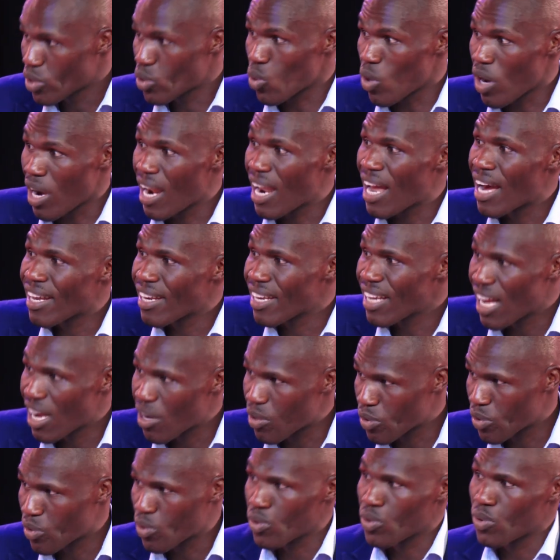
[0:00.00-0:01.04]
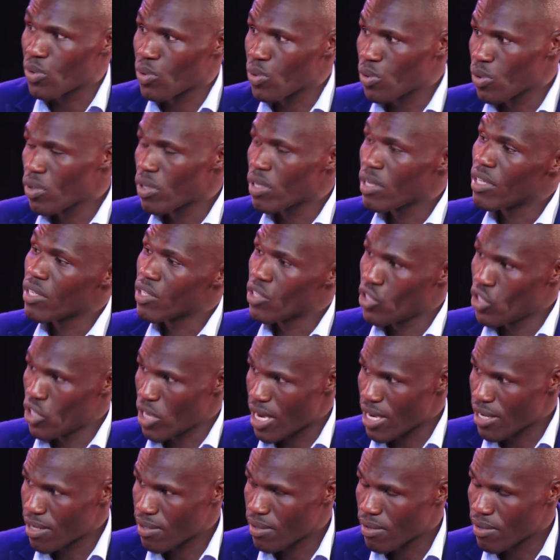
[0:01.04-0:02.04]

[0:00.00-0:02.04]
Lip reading: to learn how to do church.